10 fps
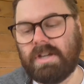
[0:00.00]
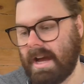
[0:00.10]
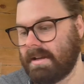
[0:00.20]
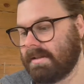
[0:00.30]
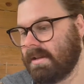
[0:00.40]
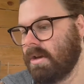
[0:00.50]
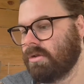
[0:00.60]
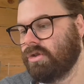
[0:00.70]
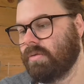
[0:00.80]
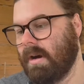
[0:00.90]
Jack's
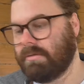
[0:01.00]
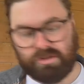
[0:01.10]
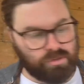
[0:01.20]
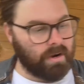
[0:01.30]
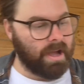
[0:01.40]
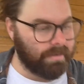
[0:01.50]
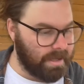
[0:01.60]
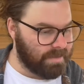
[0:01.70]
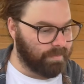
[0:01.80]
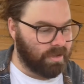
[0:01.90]
New World Strong Ale
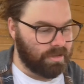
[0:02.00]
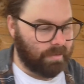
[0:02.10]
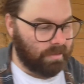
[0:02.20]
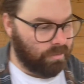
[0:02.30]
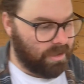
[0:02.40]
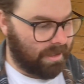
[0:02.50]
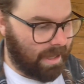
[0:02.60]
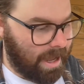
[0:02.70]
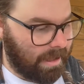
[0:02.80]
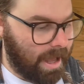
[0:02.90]
yeast, because we're
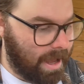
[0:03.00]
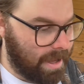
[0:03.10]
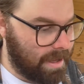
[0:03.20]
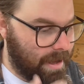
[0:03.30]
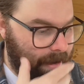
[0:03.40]
looking at a